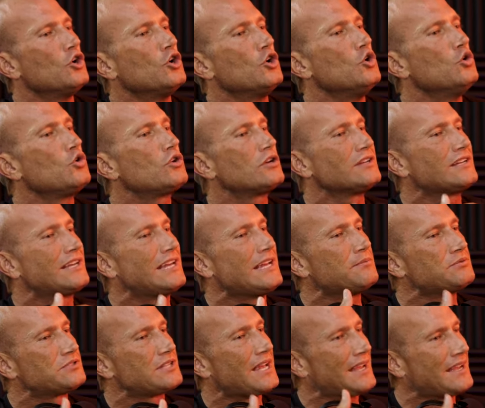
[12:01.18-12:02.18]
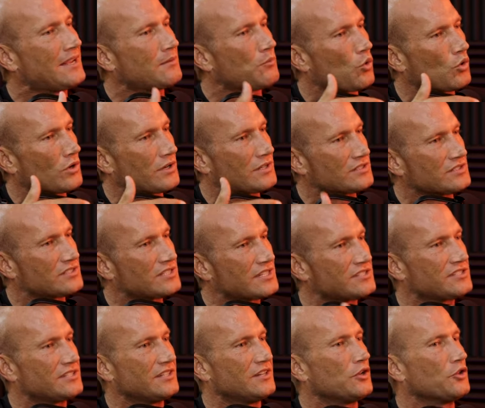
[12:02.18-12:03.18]
who can keep staying more
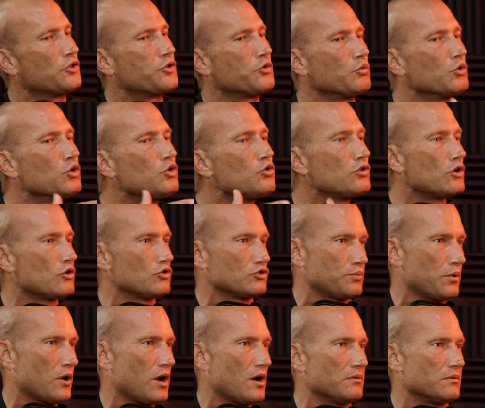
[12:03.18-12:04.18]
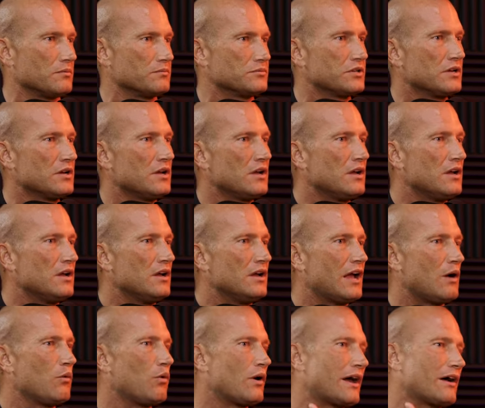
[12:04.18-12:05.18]
consistent through those problems.
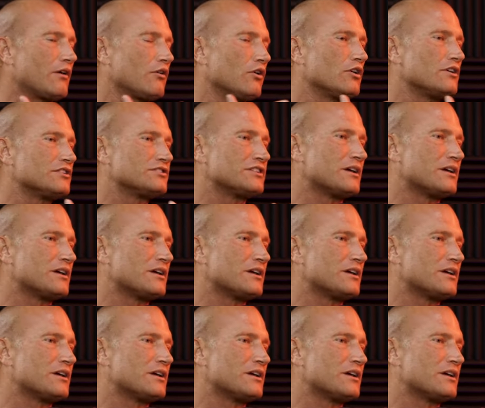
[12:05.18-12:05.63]
And what I learned is